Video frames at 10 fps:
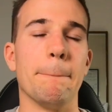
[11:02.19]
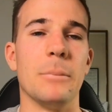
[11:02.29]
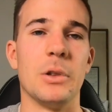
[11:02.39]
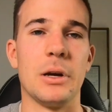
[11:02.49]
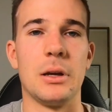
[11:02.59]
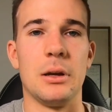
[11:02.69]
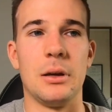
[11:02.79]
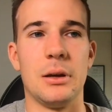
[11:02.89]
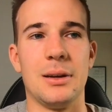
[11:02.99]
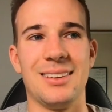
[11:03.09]
like it,
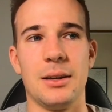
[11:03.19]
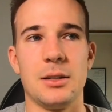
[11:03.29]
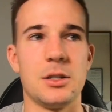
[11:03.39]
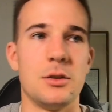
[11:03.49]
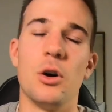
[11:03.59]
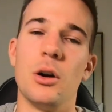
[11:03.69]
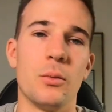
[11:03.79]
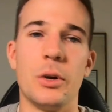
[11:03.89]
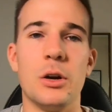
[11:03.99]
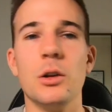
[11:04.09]
it, it's not.
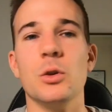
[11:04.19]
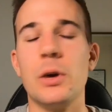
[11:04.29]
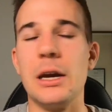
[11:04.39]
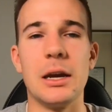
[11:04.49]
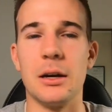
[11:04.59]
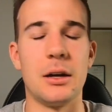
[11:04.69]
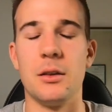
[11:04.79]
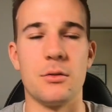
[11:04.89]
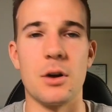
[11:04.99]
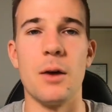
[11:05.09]
We're not looking at it in the
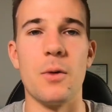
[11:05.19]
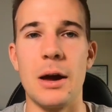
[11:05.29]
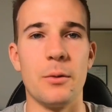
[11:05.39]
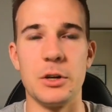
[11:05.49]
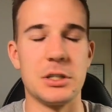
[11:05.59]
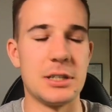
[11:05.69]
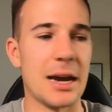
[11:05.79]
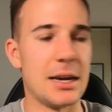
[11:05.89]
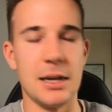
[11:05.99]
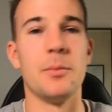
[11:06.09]
right way. We're just
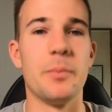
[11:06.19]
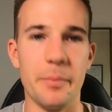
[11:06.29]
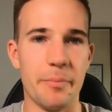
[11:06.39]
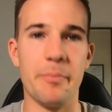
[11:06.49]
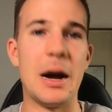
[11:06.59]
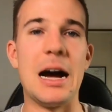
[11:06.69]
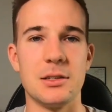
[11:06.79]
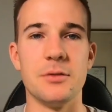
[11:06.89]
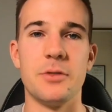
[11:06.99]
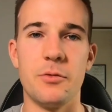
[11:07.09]
taking parts
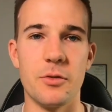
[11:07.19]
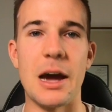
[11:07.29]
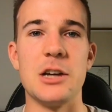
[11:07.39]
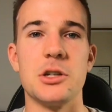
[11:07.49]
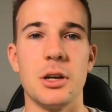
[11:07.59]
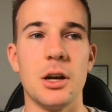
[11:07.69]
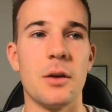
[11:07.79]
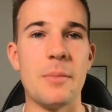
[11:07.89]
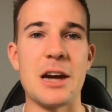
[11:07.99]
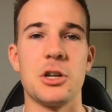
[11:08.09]
of information and go,
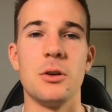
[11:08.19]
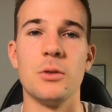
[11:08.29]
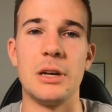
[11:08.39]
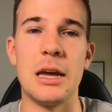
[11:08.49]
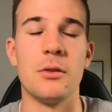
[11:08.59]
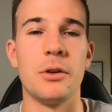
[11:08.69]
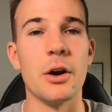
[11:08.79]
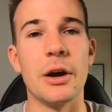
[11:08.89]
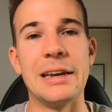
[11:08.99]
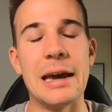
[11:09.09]
mashing it all together and
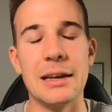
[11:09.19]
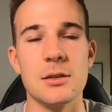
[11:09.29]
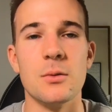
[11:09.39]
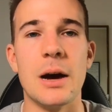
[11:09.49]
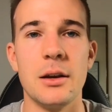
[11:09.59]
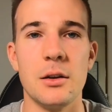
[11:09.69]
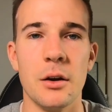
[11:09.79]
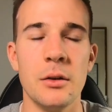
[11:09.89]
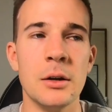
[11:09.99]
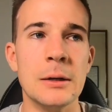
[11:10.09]
going, yeah, it's the way to
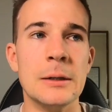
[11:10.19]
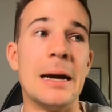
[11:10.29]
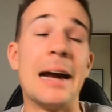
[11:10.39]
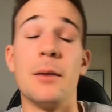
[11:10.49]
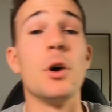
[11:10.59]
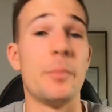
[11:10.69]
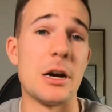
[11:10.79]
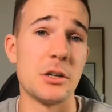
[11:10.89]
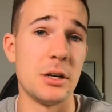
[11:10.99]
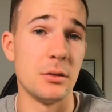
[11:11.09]
go. And I'm not
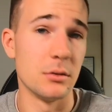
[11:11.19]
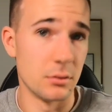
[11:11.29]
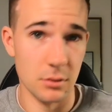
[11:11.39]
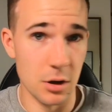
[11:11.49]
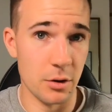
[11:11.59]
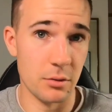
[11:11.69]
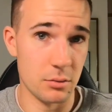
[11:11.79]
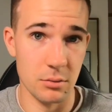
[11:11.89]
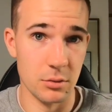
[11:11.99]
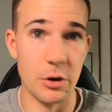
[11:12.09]
bashing low
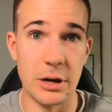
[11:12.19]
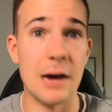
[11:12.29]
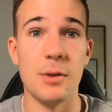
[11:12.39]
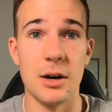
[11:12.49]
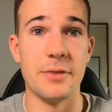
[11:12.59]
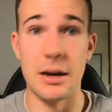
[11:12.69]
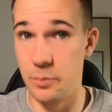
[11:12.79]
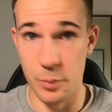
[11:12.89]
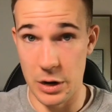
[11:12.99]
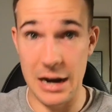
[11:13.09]
low carb, high fat
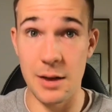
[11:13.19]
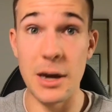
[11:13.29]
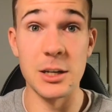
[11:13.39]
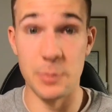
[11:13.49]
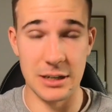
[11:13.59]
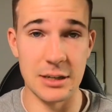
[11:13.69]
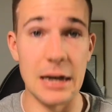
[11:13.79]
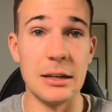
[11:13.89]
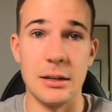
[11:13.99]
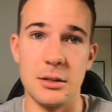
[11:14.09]
by any means by
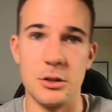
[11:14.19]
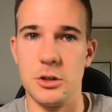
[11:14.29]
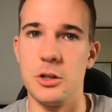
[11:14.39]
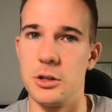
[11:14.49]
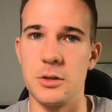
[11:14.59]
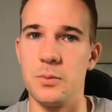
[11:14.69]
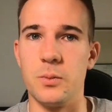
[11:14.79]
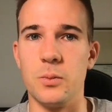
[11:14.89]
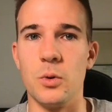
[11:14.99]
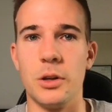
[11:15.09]
saying this. It's just
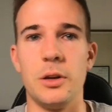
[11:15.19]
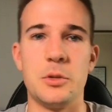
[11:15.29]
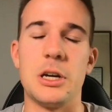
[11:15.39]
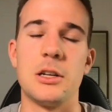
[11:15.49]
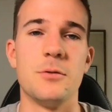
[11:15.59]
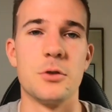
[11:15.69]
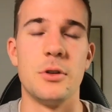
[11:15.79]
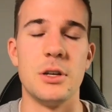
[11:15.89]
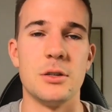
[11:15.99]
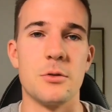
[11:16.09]
what the objective truth
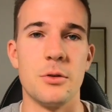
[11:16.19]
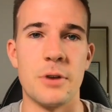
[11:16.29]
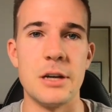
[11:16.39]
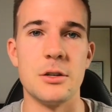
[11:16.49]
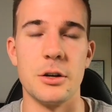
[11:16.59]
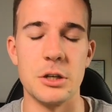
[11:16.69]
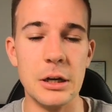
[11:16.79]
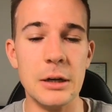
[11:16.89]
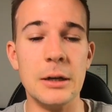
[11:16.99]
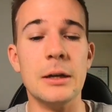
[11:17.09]
is through the research.
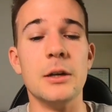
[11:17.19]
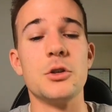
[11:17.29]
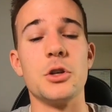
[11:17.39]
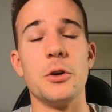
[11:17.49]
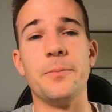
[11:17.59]
So